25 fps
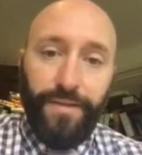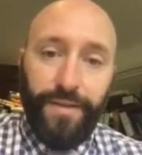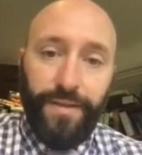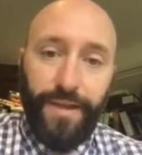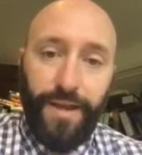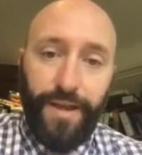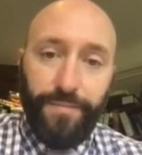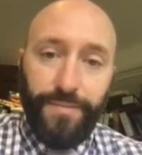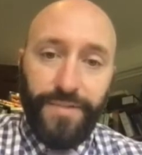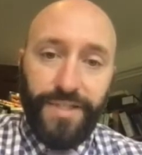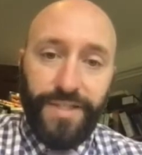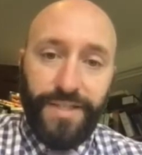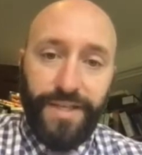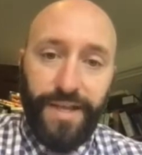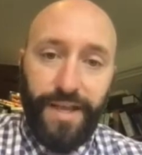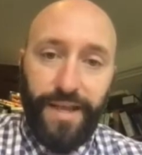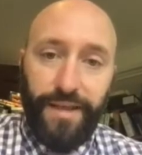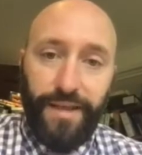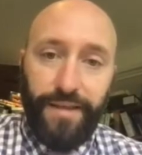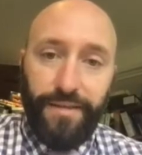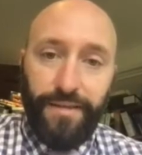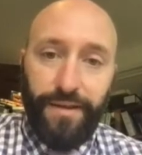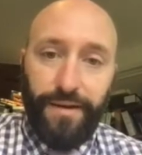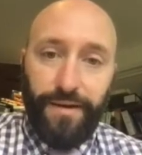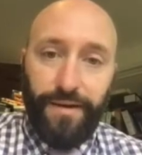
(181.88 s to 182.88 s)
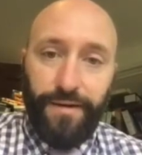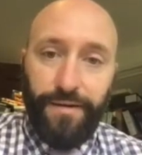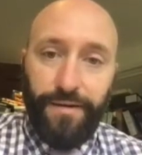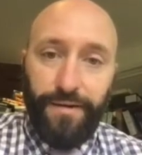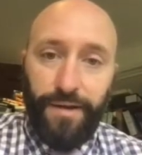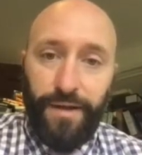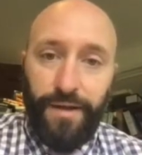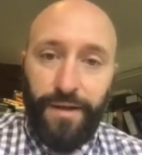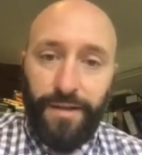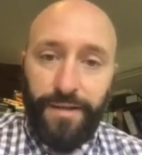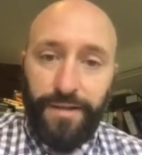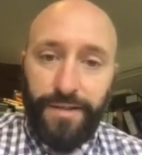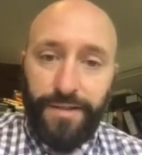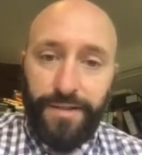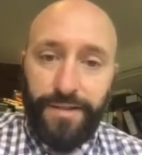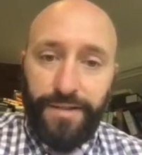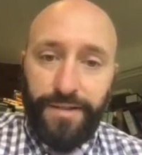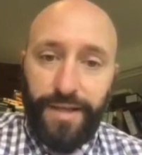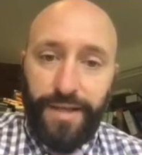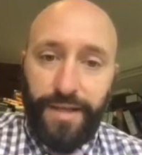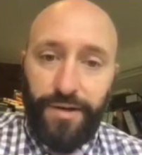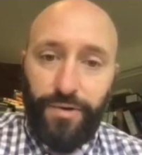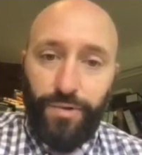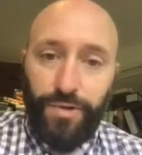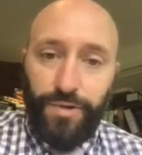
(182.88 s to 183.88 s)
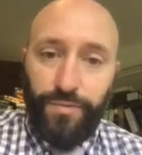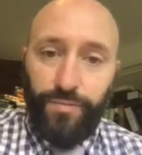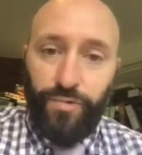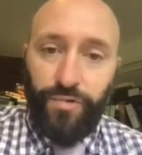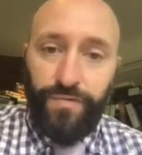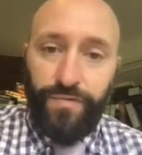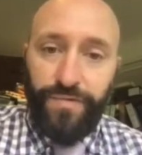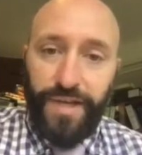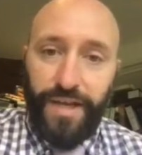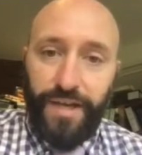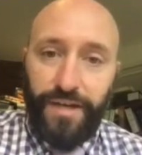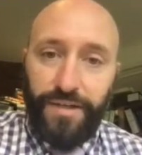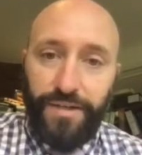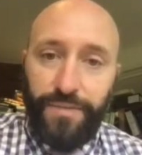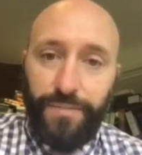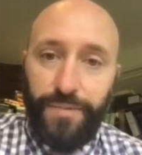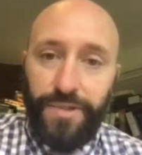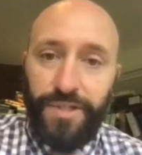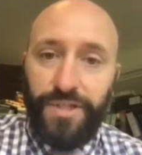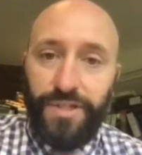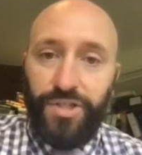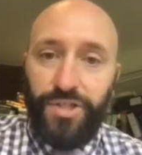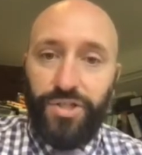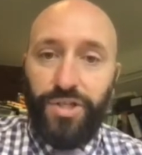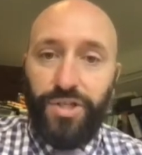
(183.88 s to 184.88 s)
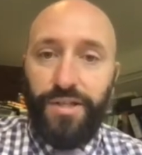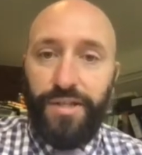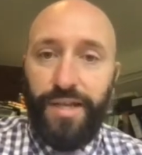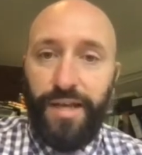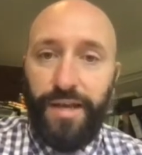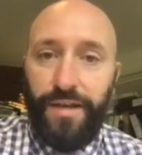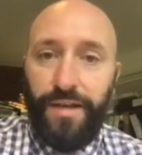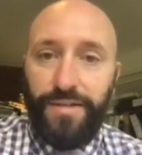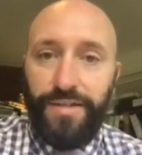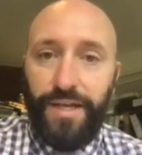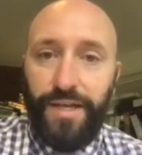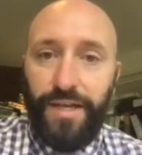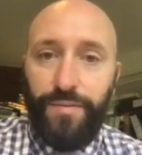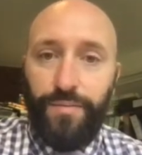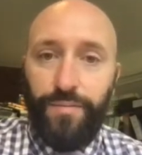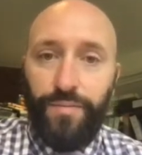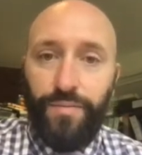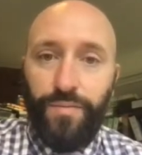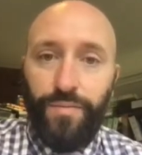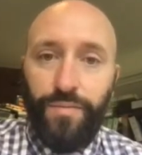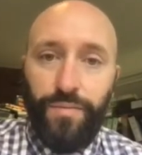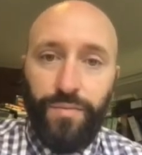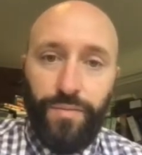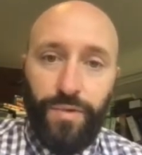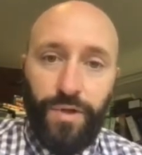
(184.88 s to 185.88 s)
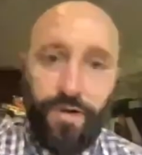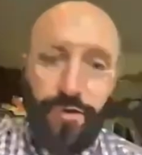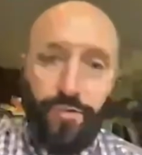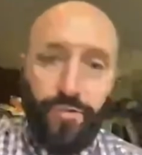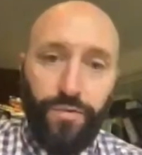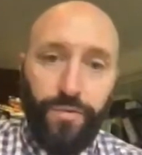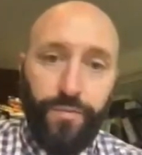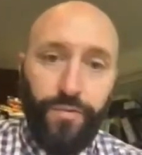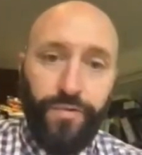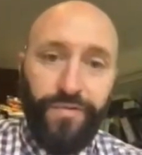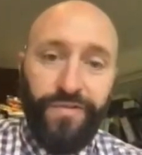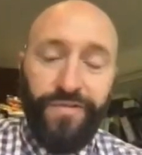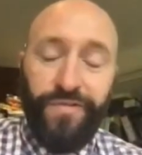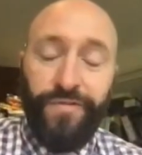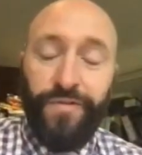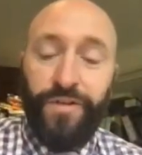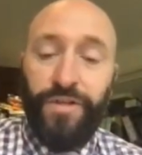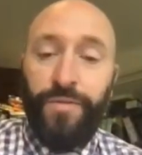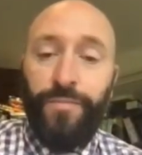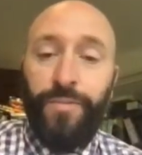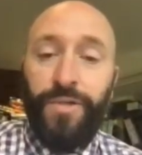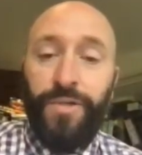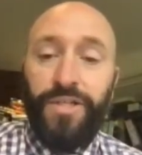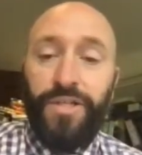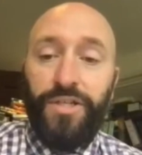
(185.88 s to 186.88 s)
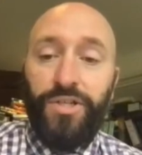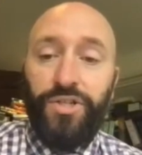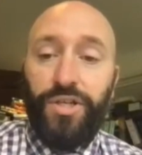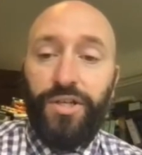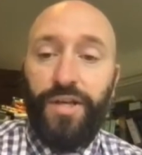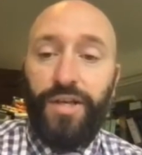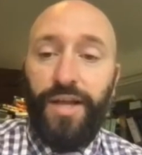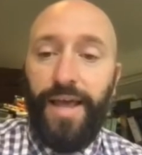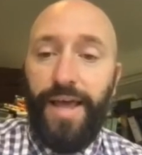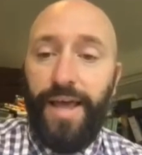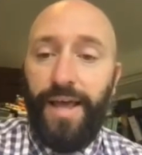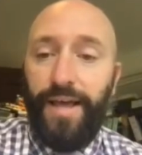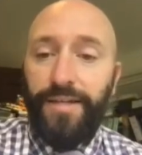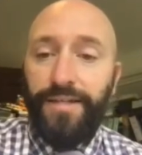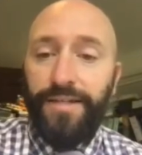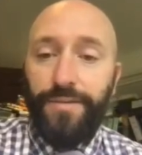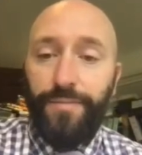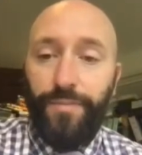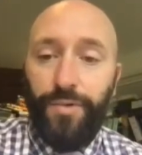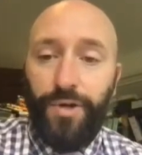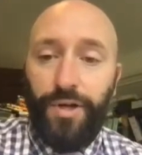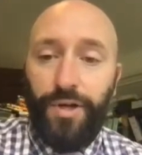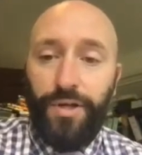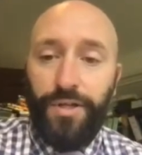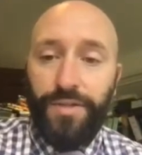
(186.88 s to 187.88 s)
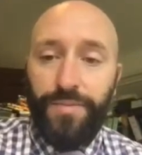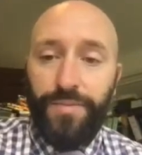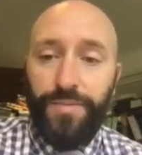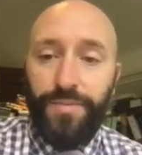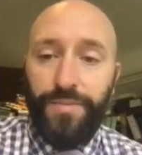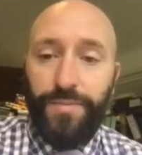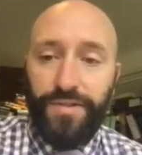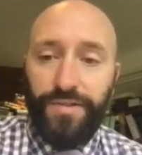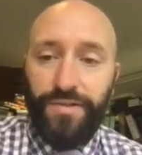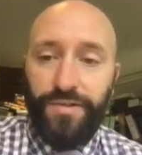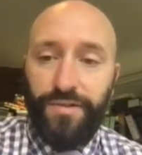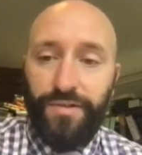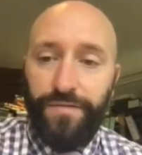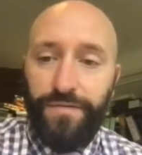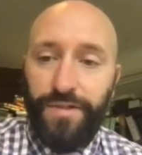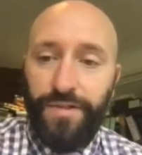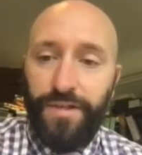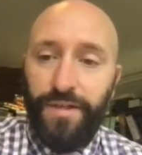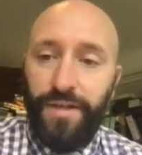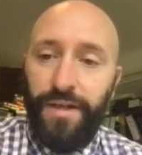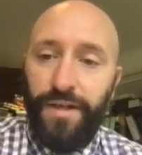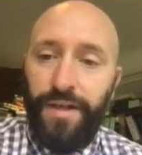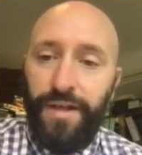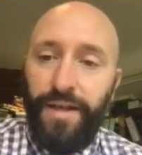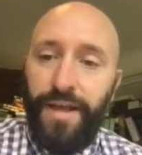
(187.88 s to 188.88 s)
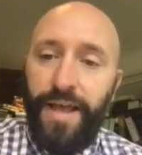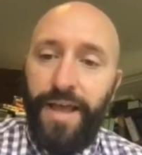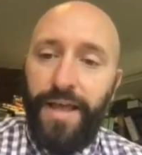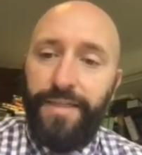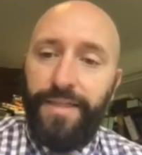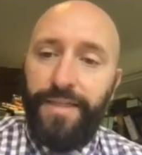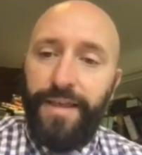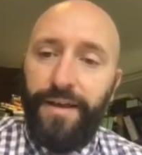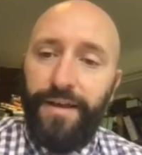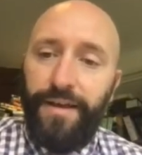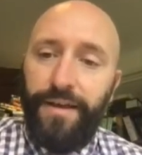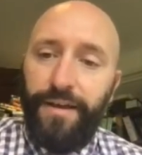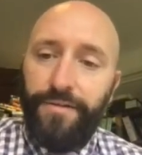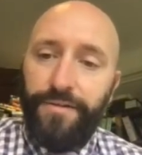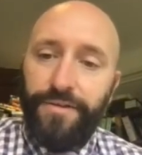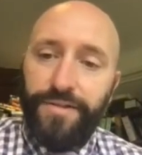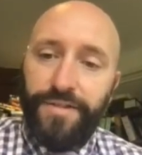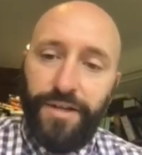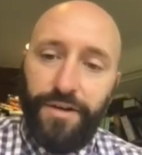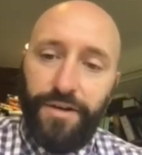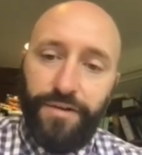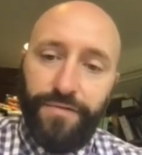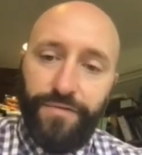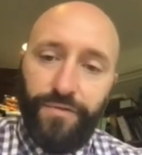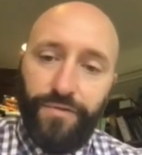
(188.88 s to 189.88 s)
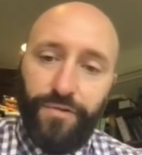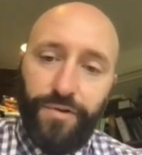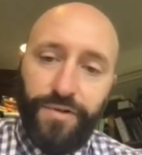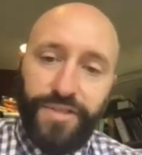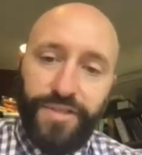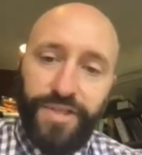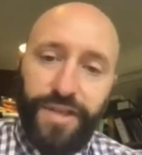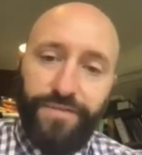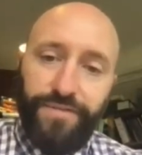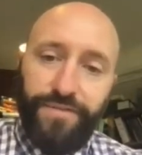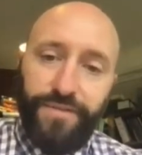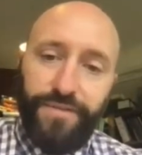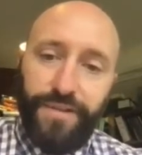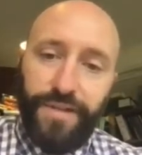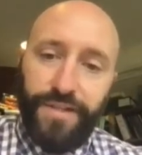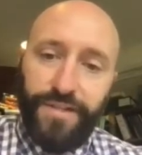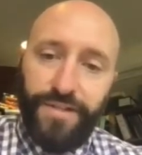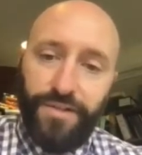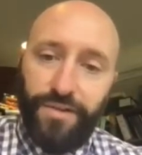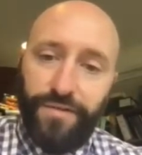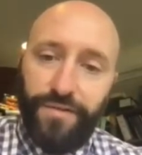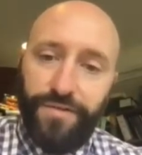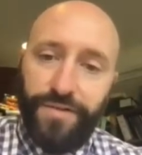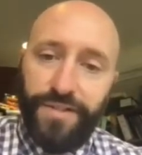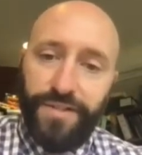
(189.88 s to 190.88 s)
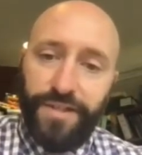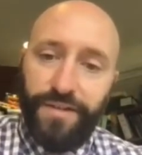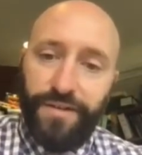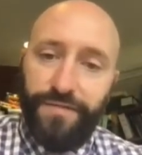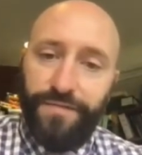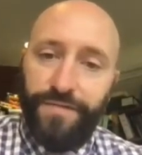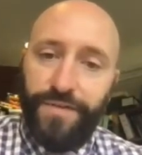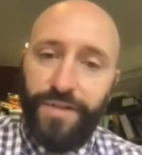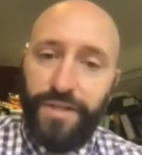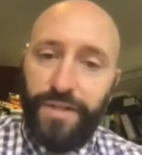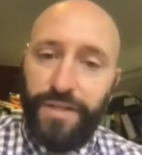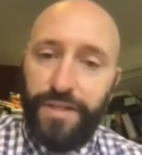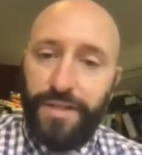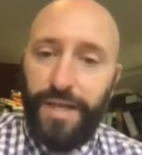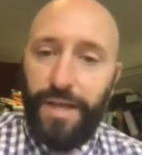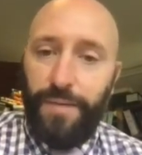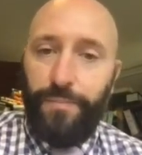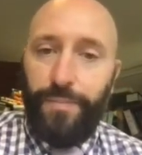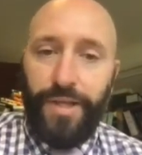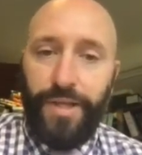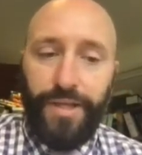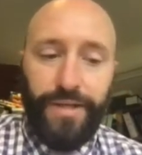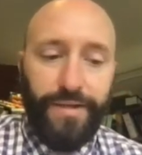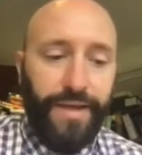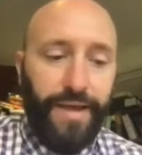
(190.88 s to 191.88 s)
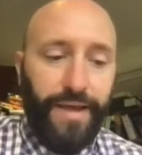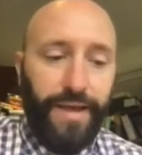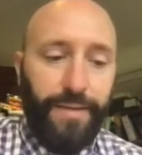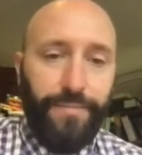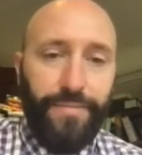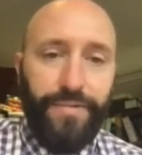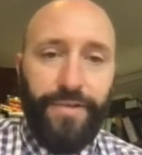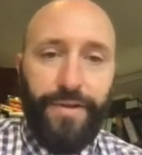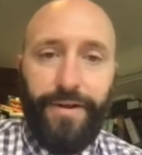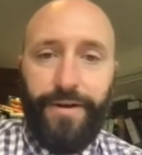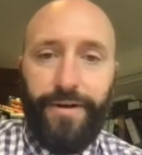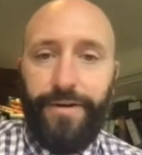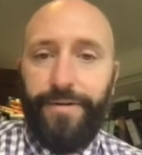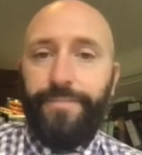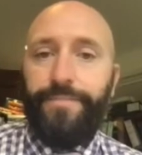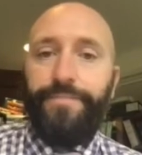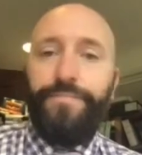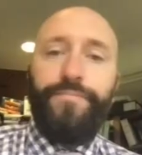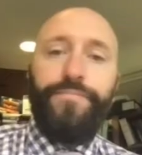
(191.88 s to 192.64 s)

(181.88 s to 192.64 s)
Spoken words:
them staying there. The setter will move down into position, the outside hitter will move into position as the ball is being served, and that other setter, of course, after they serve is going to fill in that big gap there.